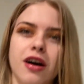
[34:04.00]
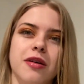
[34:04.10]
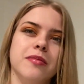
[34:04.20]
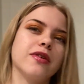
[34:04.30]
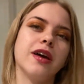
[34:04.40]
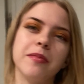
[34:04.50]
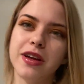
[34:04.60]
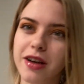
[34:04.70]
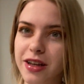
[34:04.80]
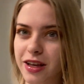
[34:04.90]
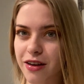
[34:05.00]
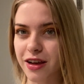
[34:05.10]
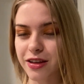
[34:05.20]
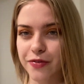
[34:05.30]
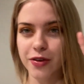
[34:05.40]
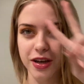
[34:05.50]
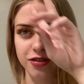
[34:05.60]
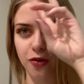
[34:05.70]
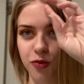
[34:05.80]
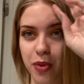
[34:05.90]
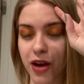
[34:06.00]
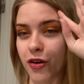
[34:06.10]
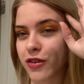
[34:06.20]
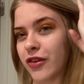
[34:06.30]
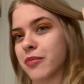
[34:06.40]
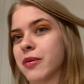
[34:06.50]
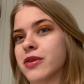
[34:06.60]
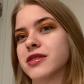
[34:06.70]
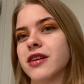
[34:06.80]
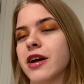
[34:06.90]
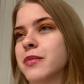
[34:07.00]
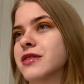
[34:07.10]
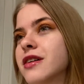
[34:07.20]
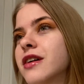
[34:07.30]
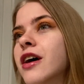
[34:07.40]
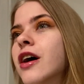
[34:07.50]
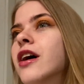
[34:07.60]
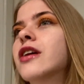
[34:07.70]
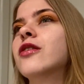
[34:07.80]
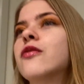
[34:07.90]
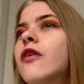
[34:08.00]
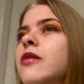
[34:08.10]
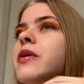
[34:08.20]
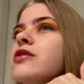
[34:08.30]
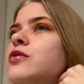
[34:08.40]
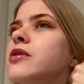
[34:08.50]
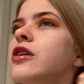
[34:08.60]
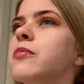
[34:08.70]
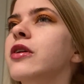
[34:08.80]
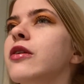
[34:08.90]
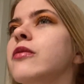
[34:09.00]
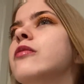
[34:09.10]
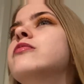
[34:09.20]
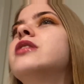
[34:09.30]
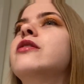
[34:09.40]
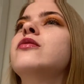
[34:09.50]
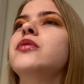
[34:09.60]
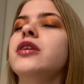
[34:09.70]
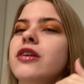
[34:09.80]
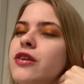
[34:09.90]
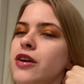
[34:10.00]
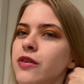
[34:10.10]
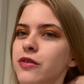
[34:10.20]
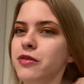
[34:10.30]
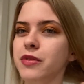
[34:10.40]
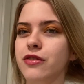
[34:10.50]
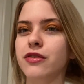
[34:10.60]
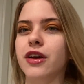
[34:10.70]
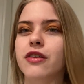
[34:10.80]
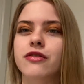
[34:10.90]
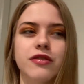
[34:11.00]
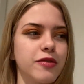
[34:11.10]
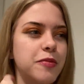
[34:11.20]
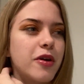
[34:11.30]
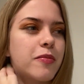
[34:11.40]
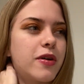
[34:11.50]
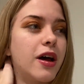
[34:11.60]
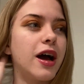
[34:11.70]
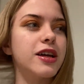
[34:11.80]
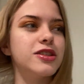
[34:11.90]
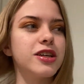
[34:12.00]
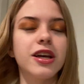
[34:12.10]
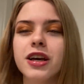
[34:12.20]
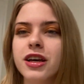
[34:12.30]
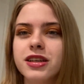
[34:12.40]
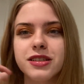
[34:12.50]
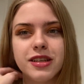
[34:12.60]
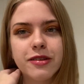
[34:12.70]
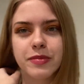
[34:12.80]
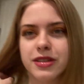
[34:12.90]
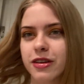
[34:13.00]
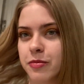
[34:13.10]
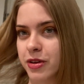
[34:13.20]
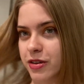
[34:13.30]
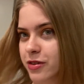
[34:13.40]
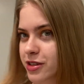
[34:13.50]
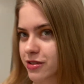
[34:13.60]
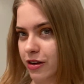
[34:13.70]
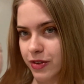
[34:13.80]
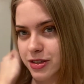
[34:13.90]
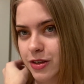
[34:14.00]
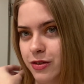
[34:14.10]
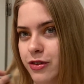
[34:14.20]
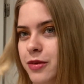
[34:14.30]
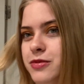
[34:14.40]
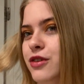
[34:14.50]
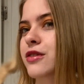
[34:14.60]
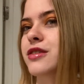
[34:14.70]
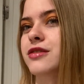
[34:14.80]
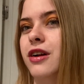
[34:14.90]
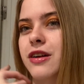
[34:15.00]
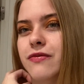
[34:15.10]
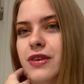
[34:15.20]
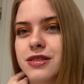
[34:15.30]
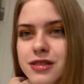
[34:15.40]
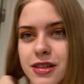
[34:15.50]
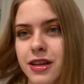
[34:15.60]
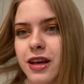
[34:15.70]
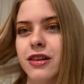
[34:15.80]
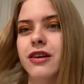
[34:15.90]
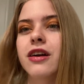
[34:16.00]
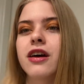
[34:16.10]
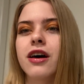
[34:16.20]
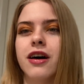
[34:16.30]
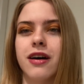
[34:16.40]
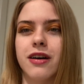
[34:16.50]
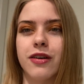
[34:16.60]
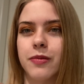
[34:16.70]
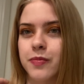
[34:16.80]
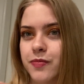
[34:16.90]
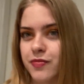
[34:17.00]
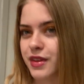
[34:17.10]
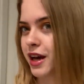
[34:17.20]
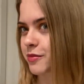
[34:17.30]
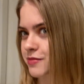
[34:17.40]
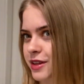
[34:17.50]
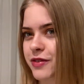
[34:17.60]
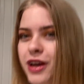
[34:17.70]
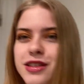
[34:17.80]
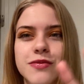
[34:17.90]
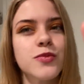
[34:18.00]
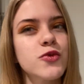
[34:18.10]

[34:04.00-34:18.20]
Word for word: Um, okay, I'm gonna cut it here. I love you guys. Go buy all three of my books on Amazon. Go follow me on Twitter. Book a tarot reading with me through there. Hit me up on IG. DM me. Tell me you want to start investing with crypto. Let's start investing together. Um, yeah, love you guys.